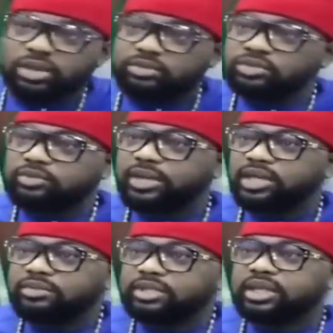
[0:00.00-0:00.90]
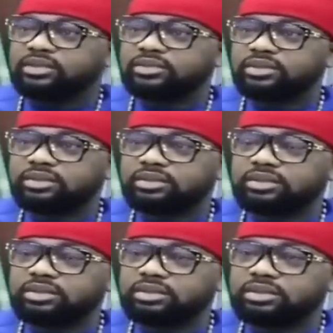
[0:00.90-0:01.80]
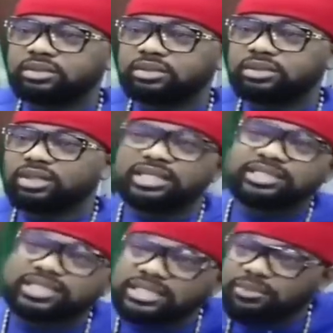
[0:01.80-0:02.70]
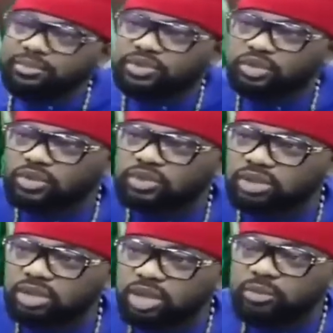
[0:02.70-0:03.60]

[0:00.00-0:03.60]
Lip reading: they were able to panel beat out. That is the simple truth.